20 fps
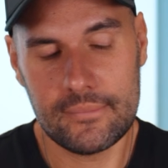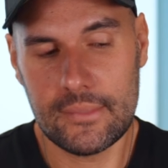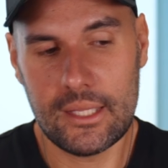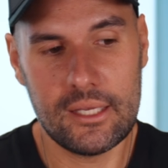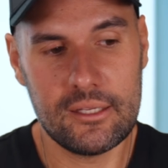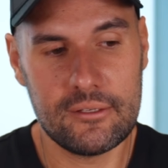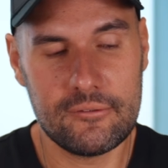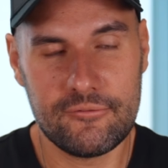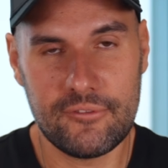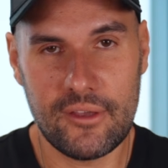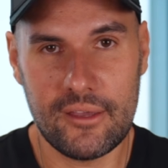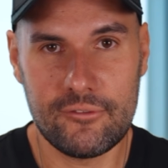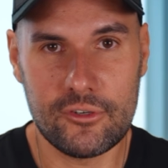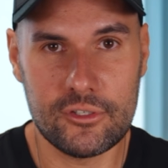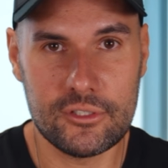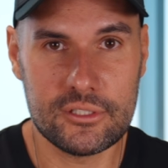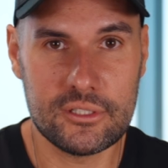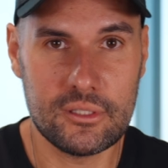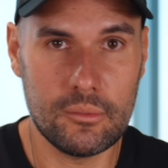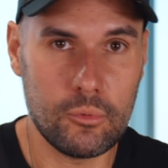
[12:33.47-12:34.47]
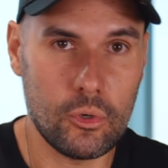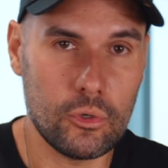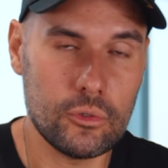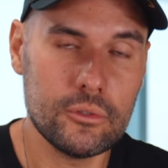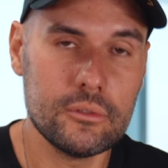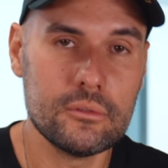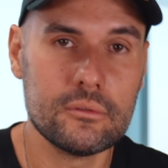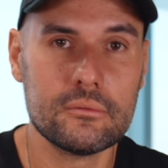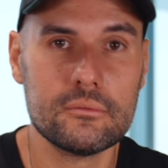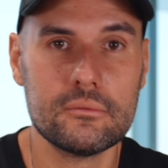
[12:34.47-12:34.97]
it favors the
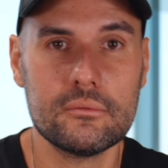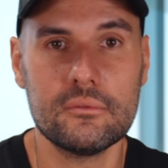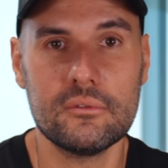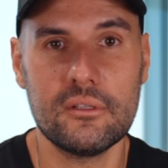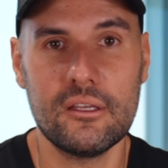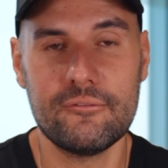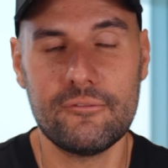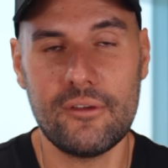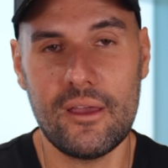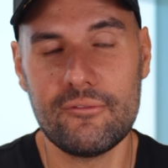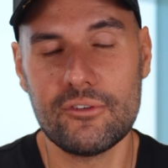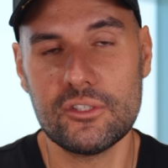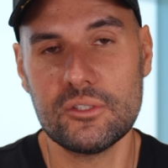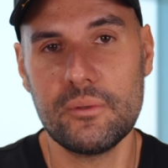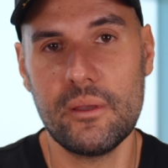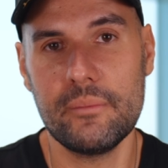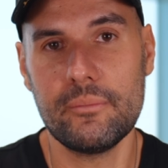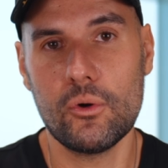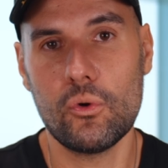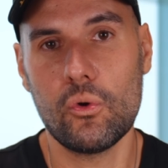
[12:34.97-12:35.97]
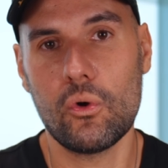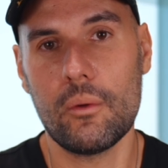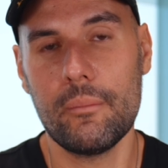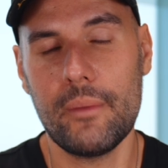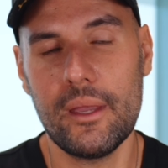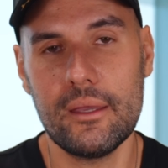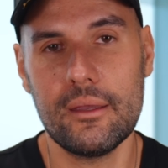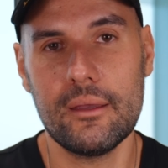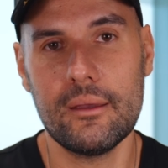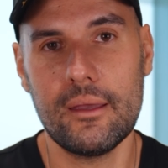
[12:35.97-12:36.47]
bold. It favors people who
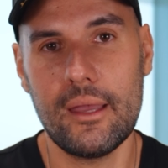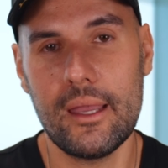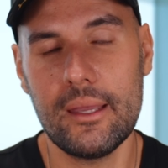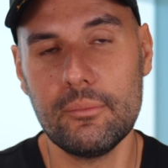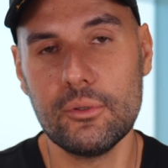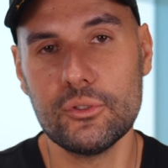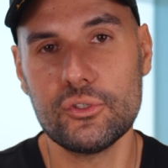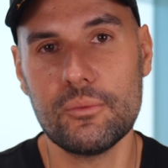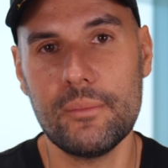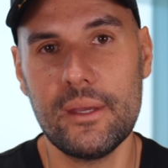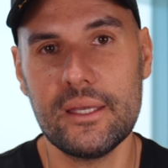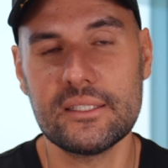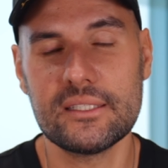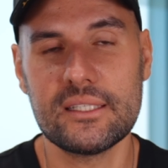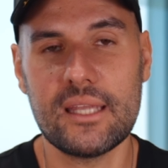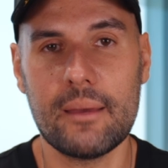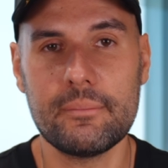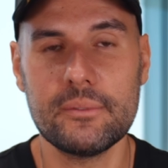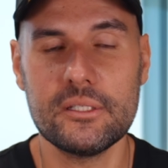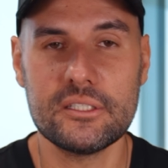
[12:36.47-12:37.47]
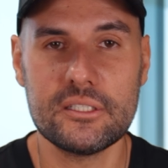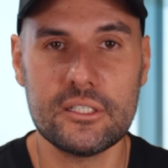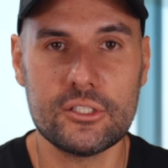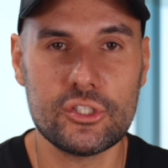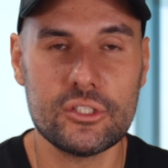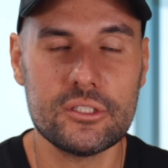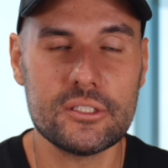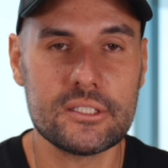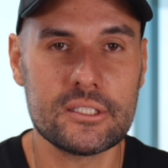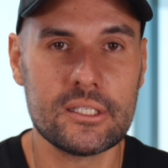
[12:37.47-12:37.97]
are able to make snap
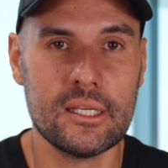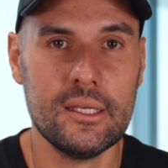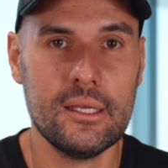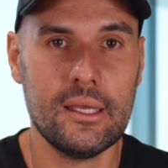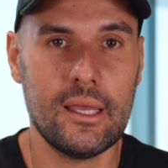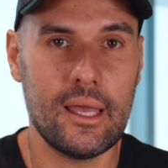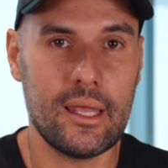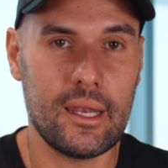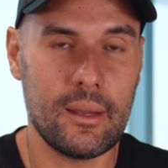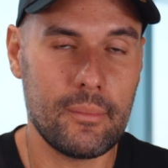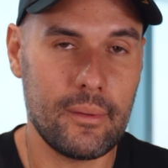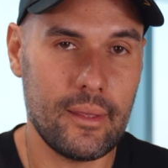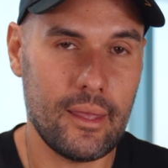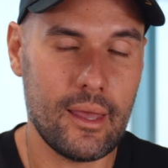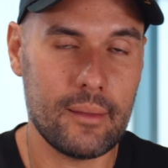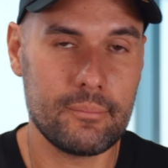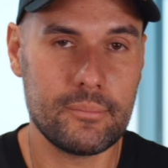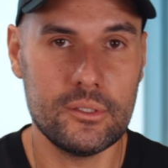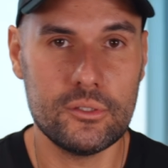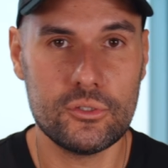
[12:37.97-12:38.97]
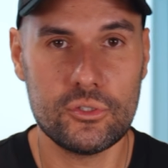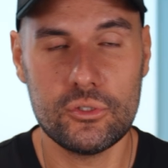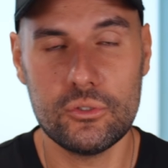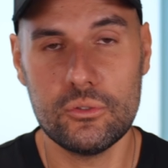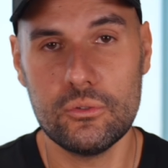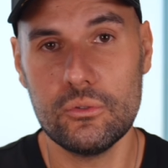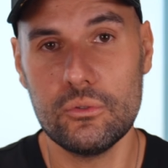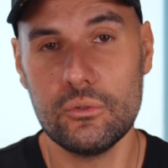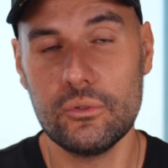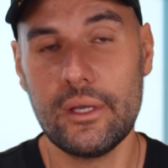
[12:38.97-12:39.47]
decisions. And I'm happy
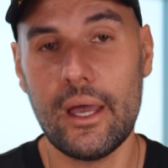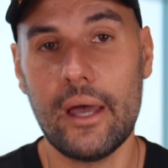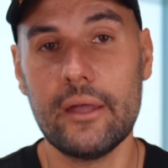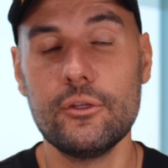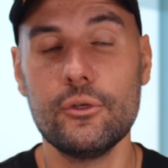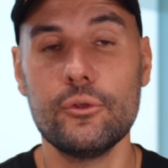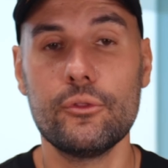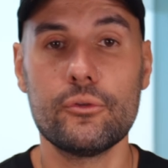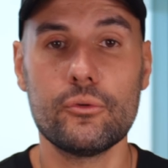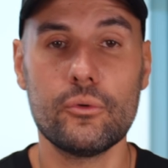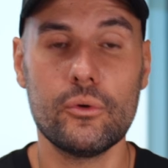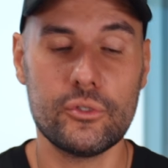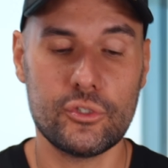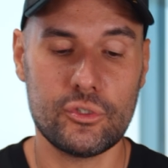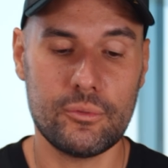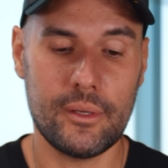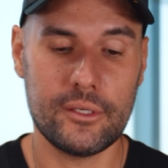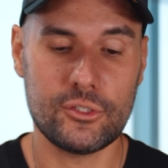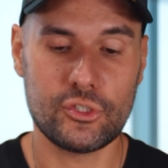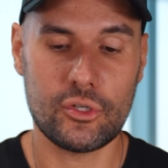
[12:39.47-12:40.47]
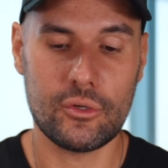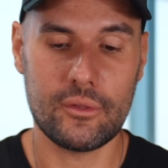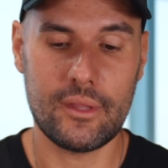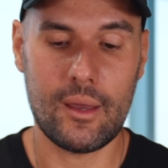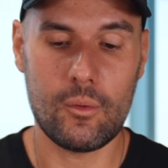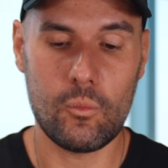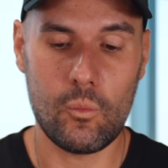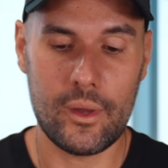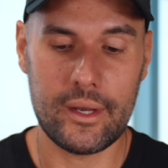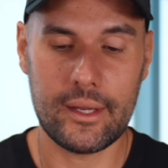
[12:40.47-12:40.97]
to guide you through it to make sure
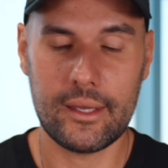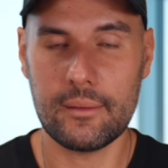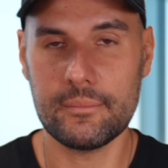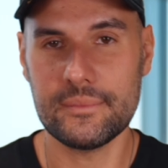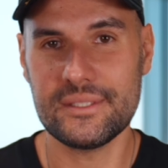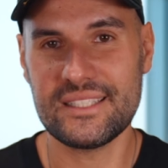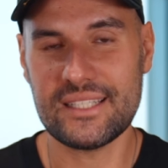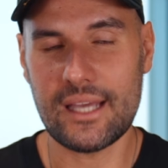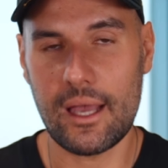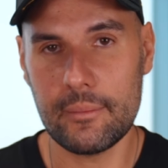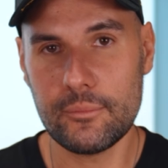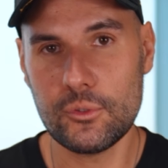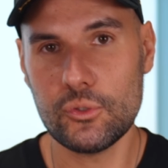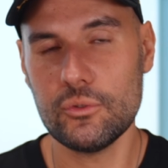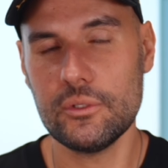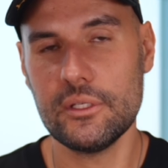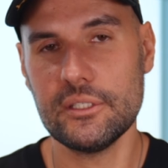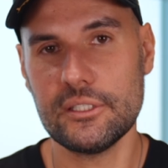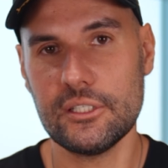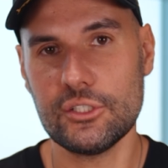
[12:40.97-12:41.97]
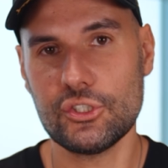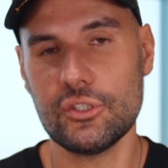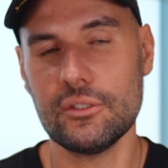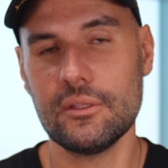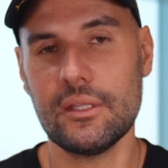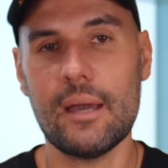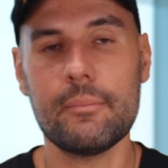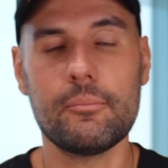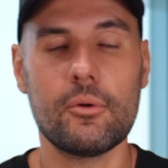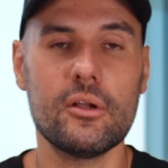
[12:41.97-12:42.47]
that when it comes time to a
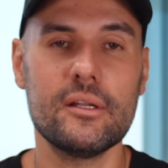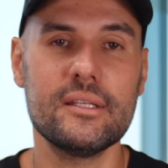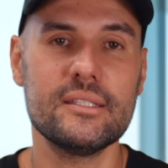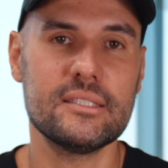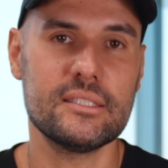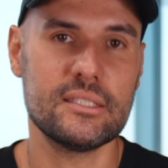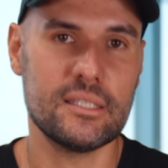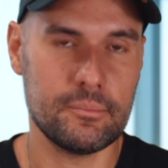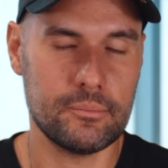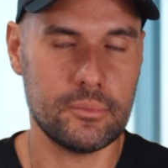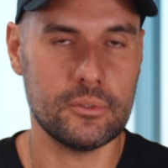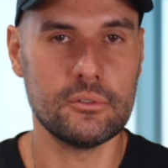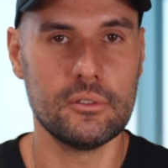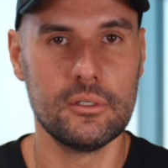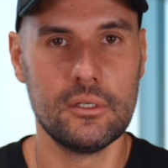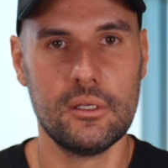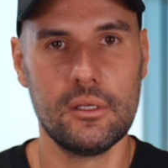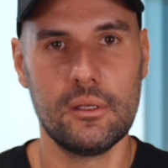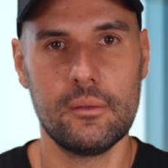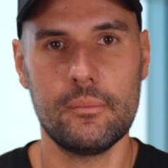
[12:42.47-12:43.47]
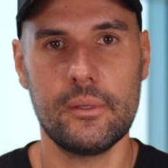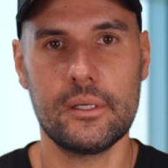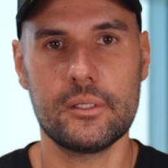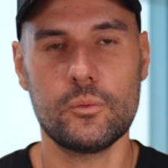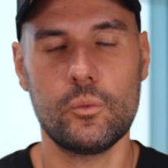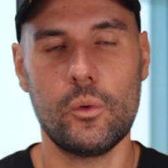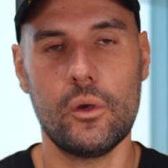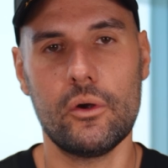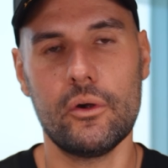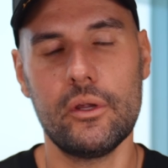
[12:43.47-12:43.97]
decision, that part is simple,
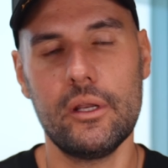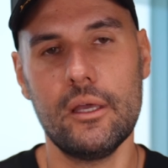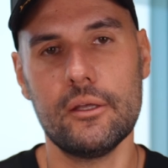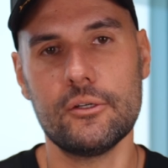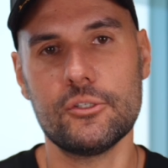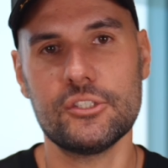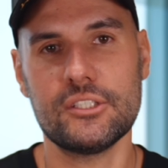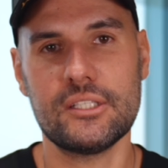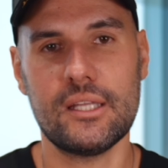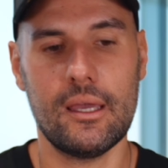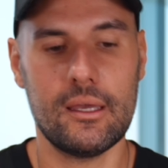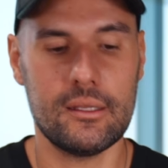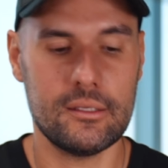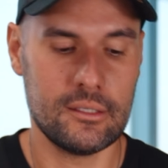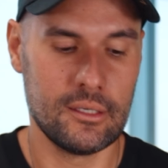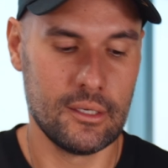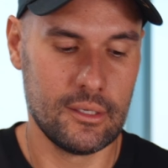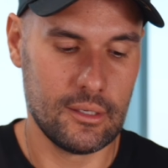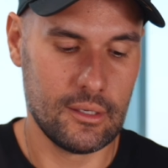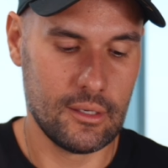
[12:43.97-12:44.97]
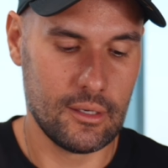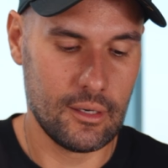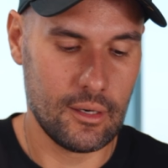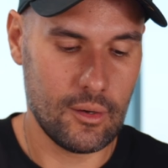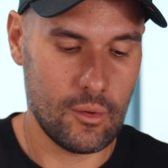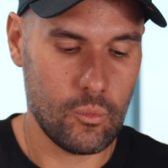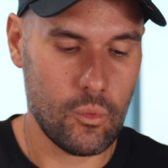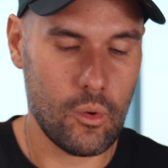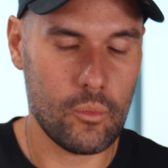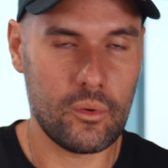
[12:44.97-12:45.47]
because we already understand
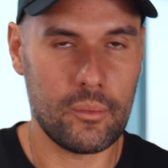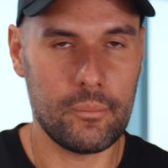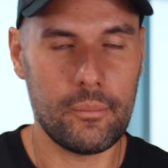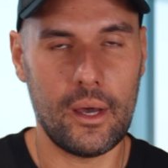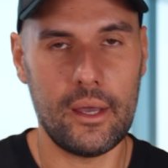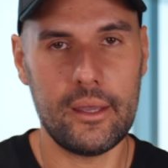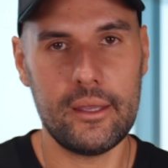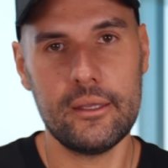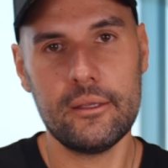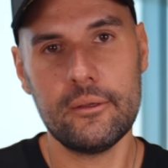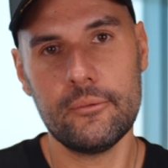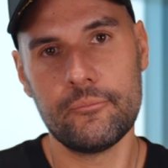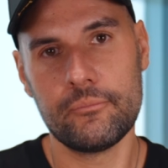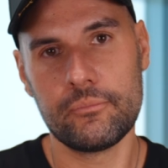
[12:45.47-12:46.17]
what we're buying,